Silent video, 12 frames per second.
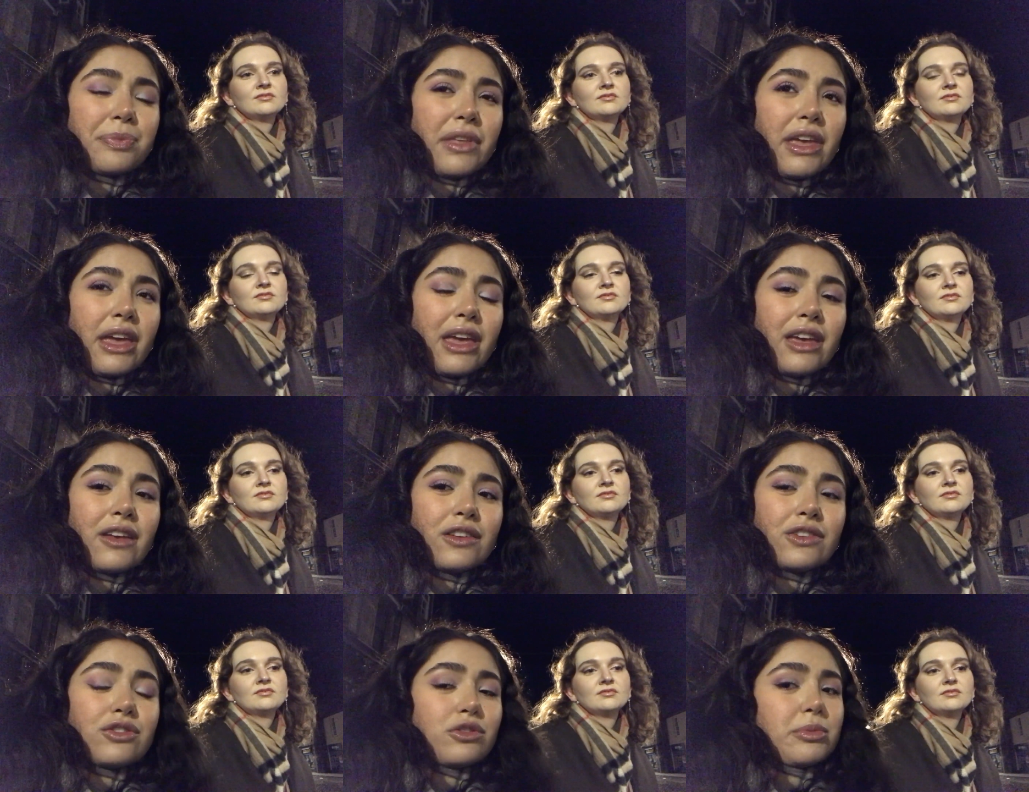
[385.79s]

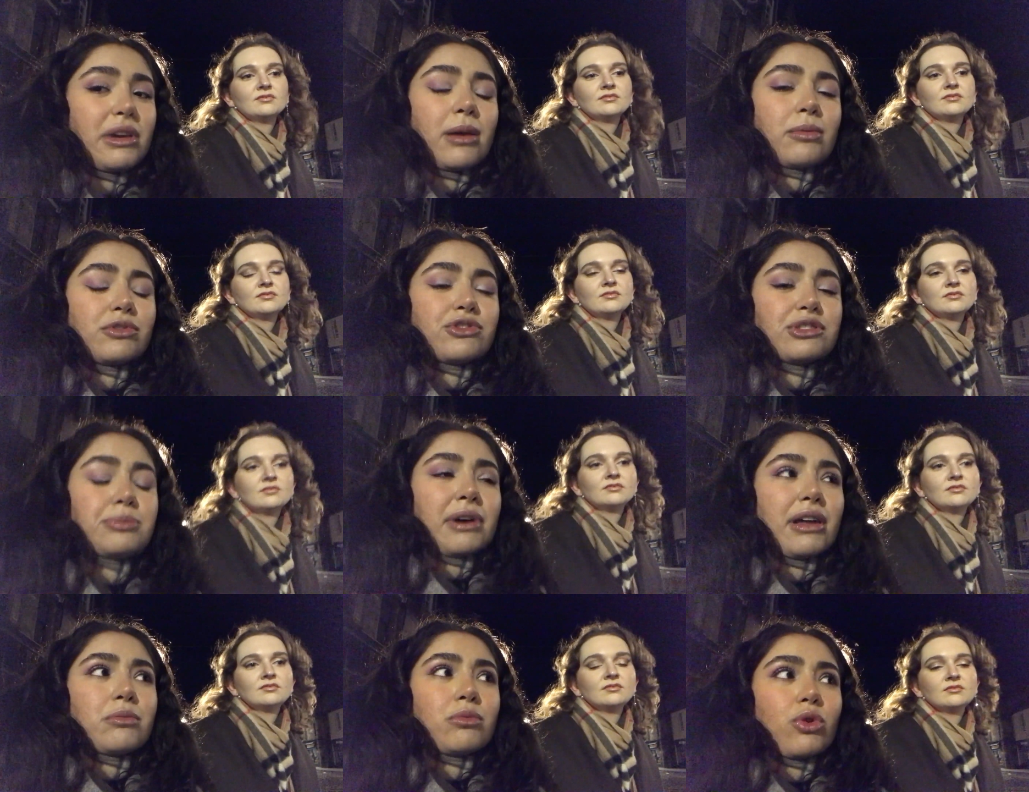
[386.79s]
Speaker 1: is to be able to
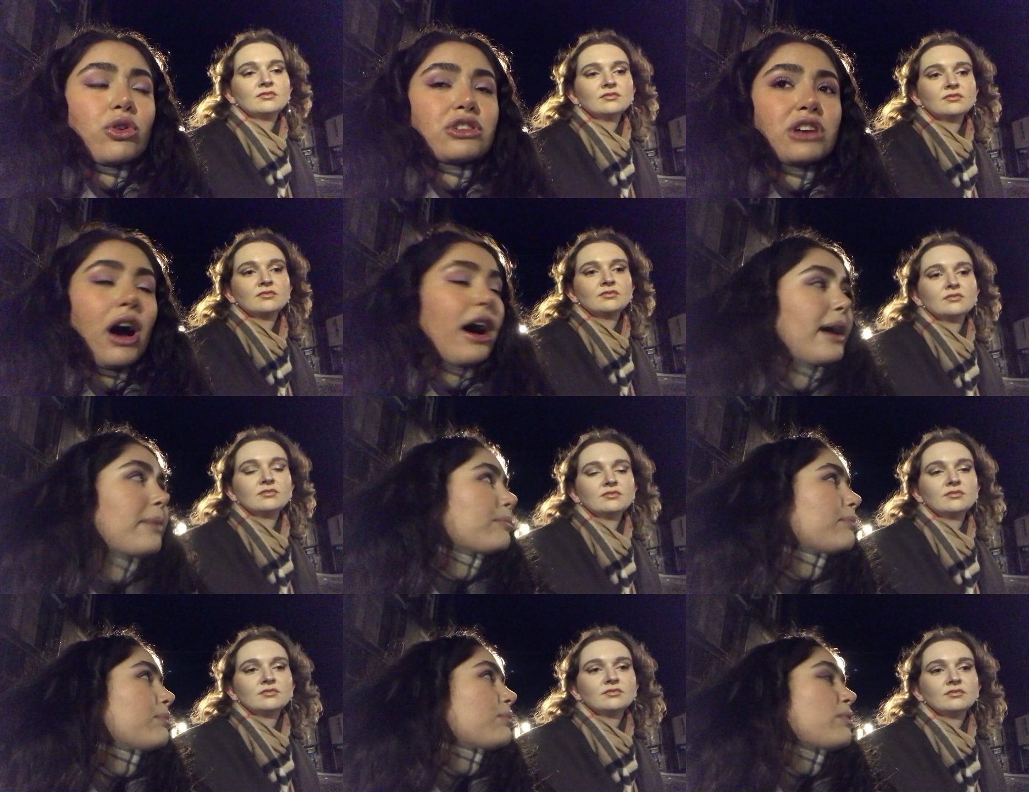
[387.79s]
spend more
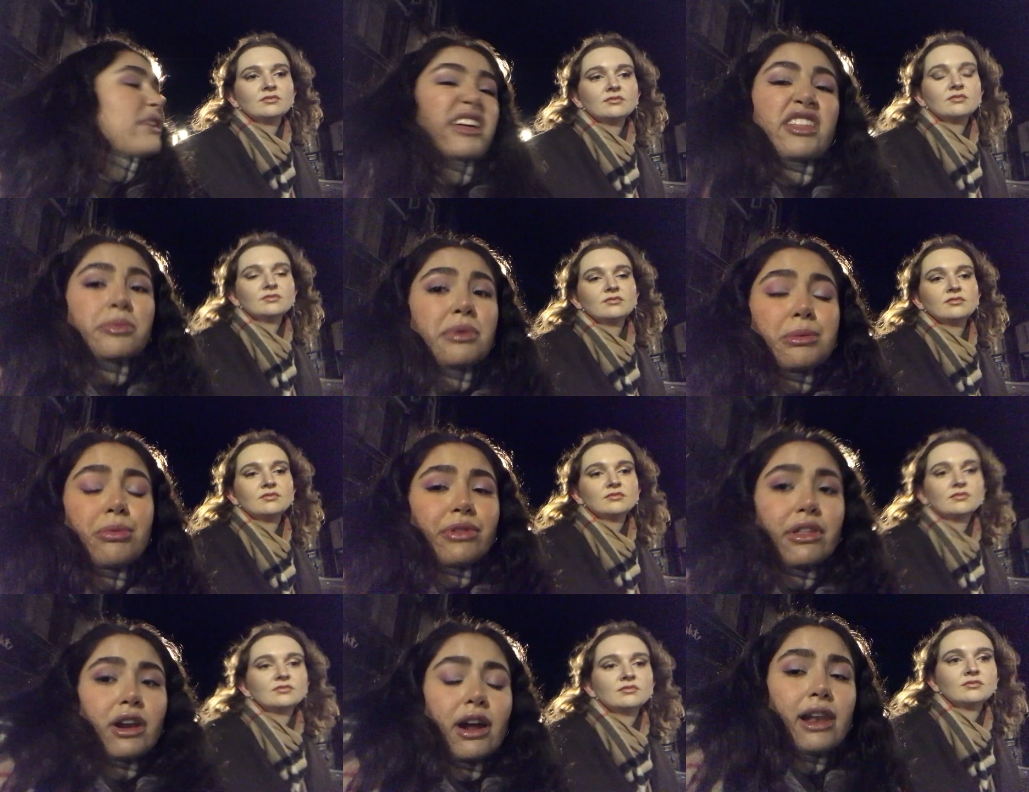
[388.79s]
time with people
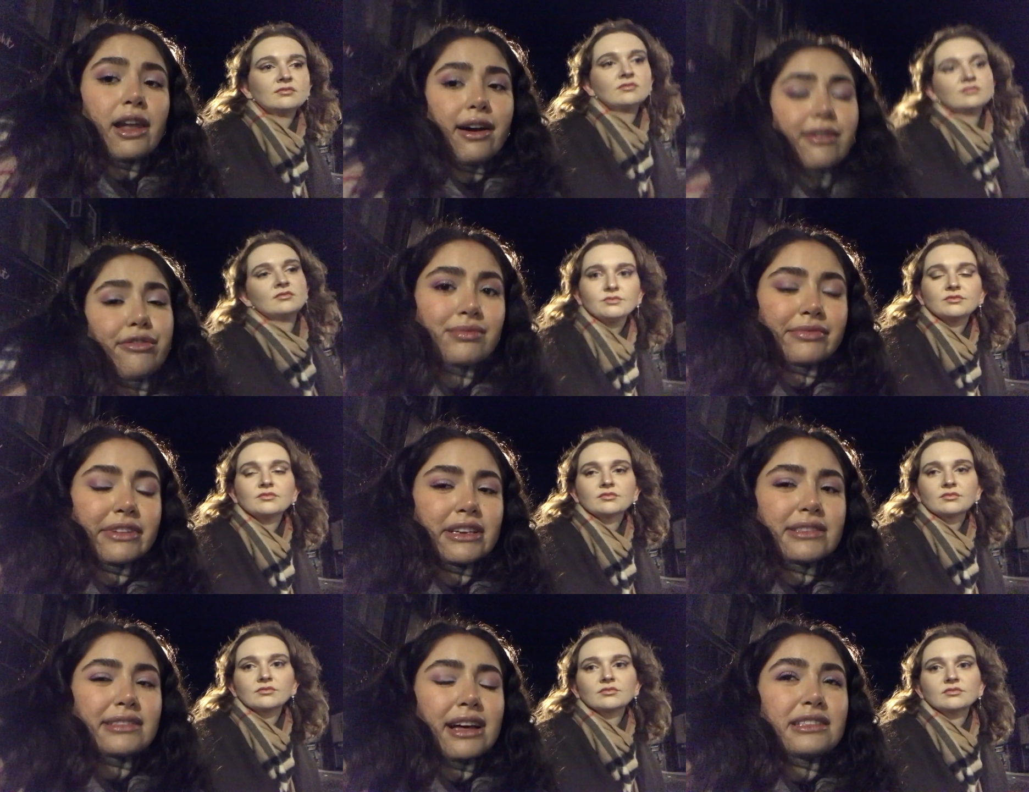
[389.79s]
that I love,
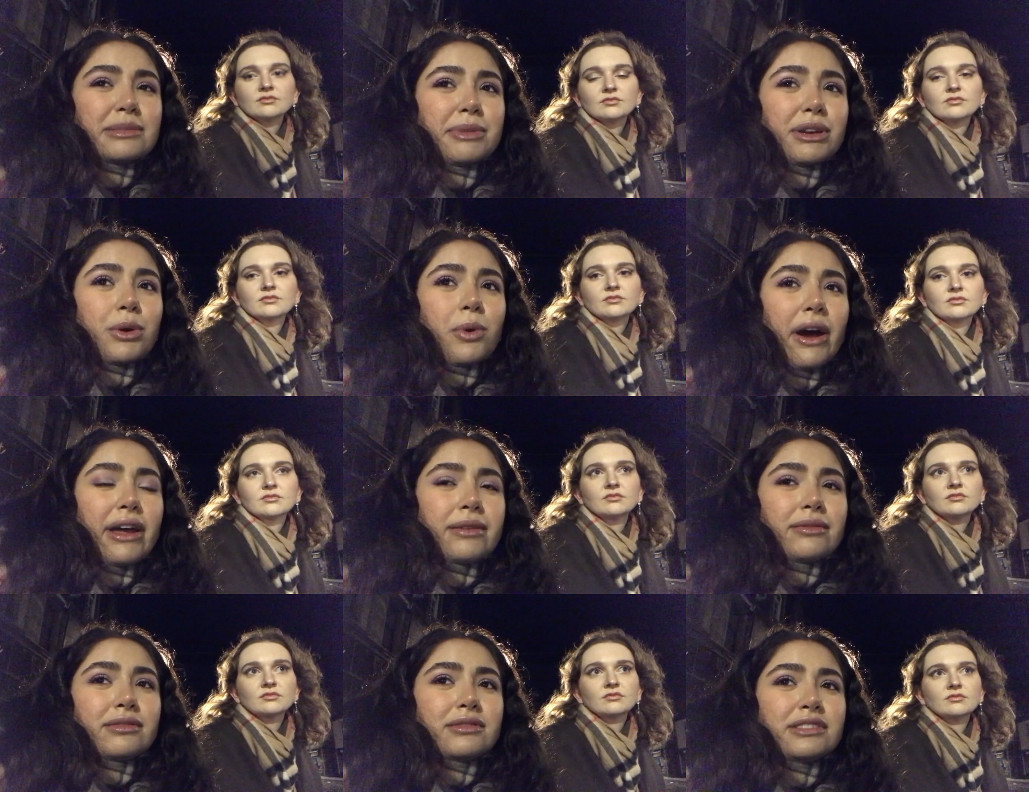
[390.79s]
because that's been quite
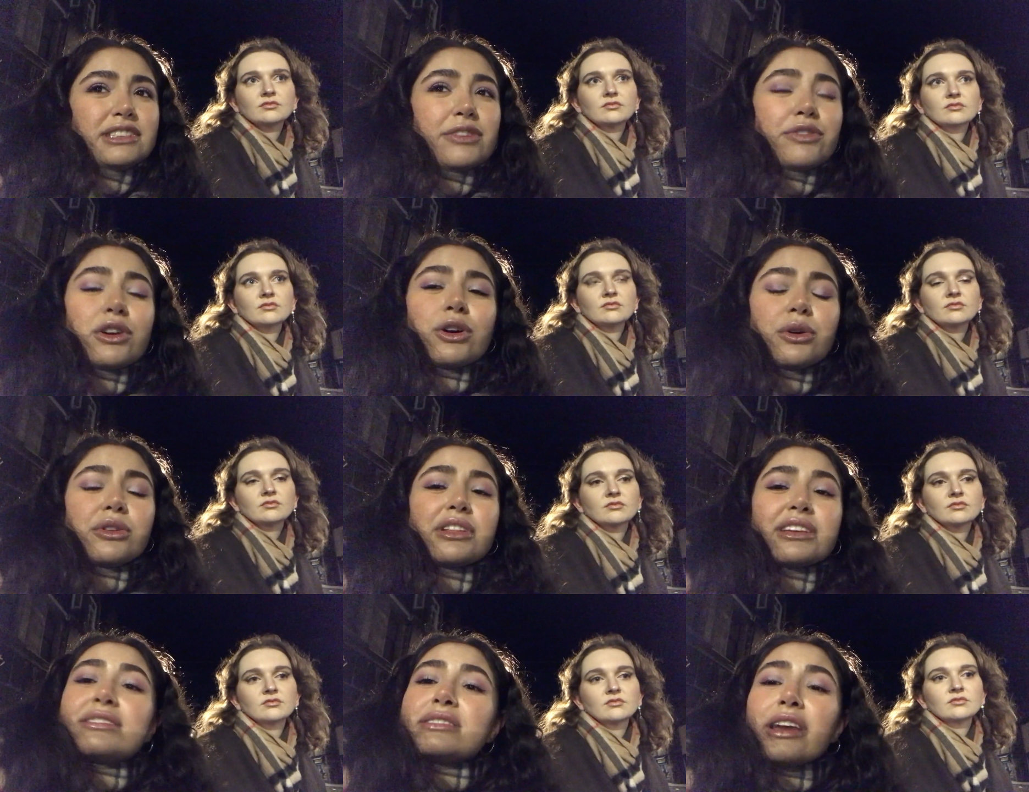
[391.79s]
difficult
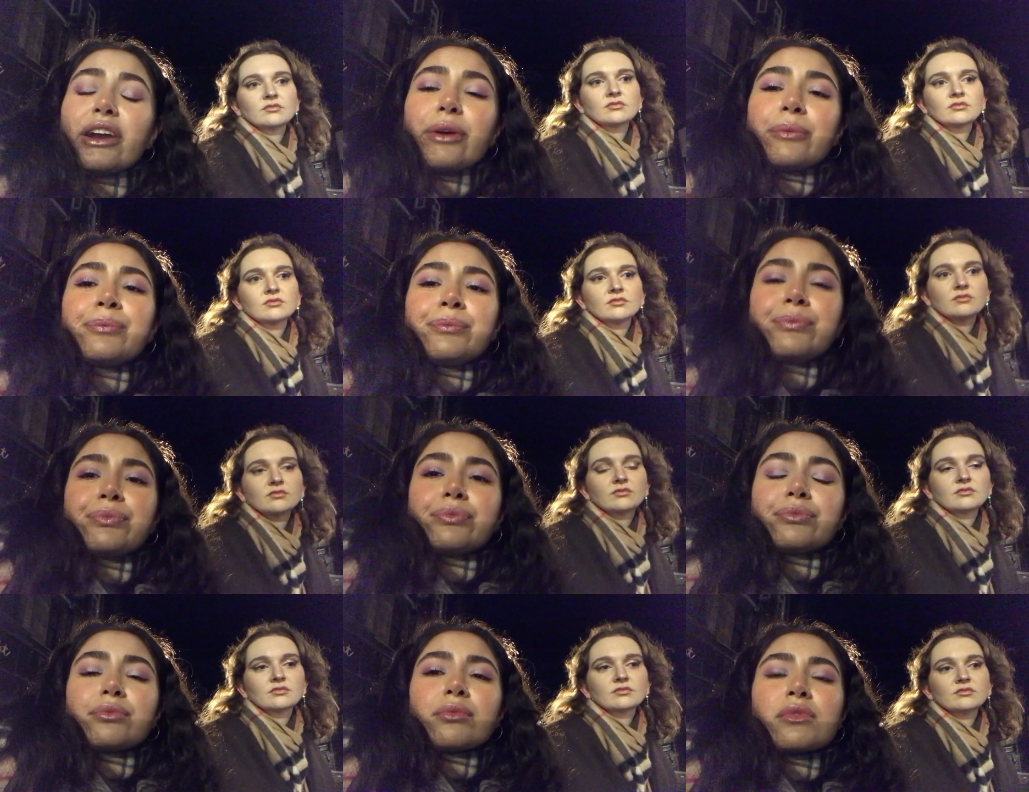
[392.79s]
this year.
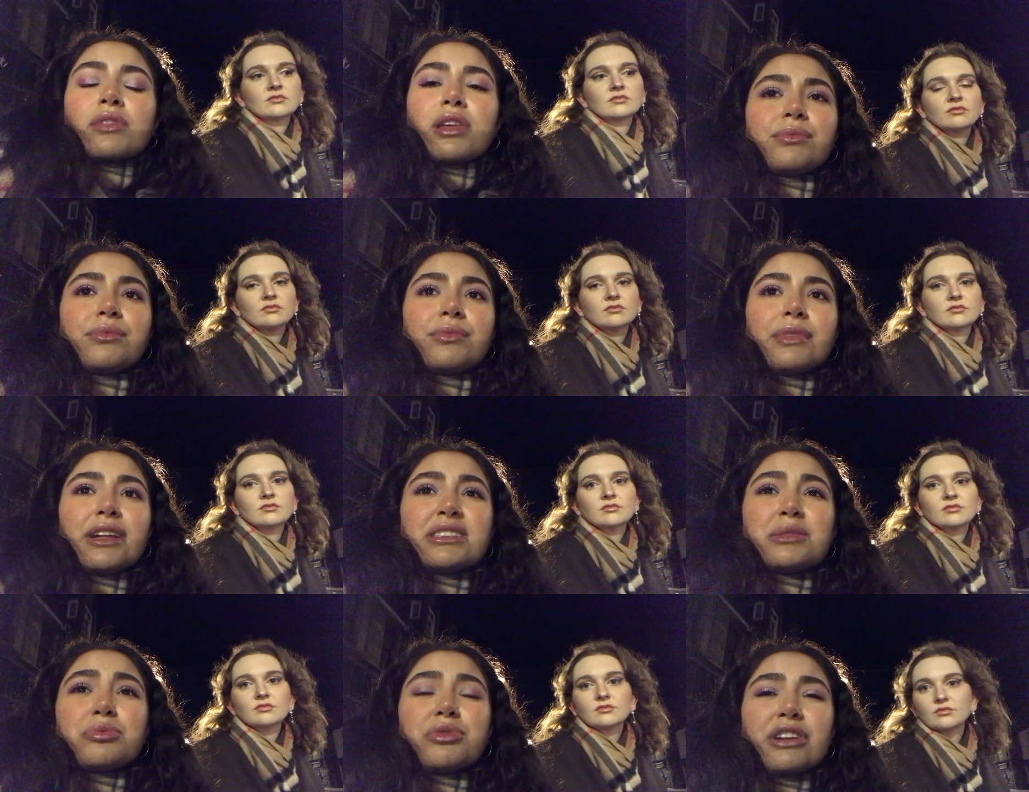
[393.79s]

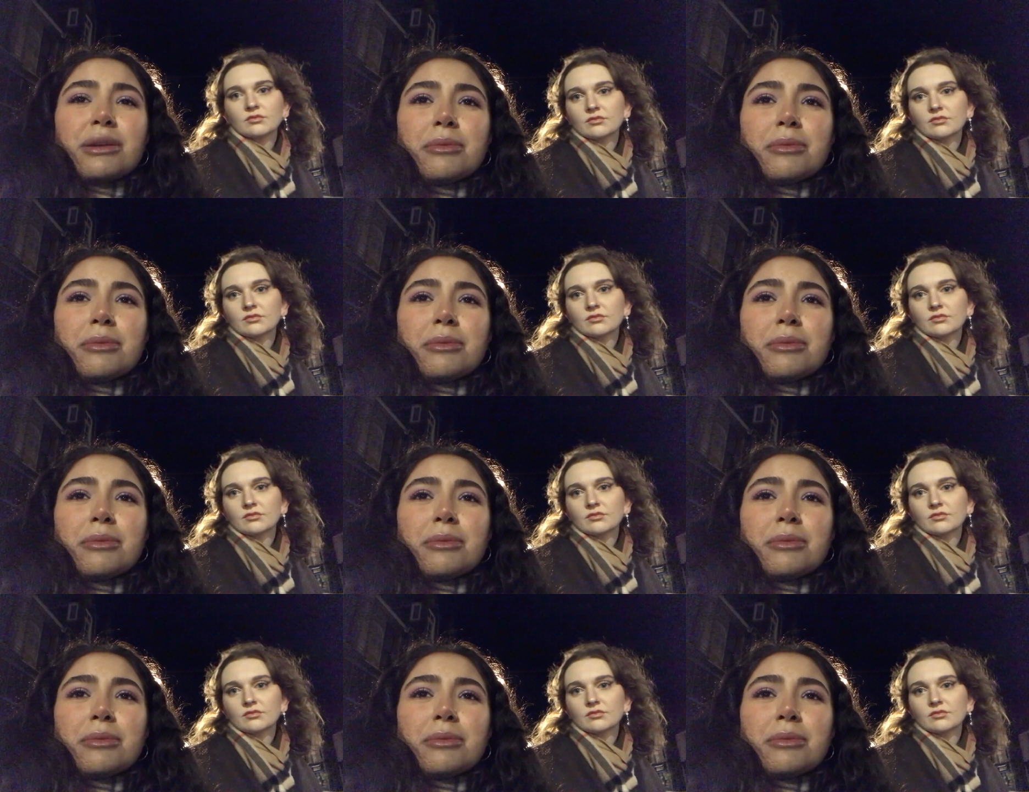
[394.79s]
That's pretty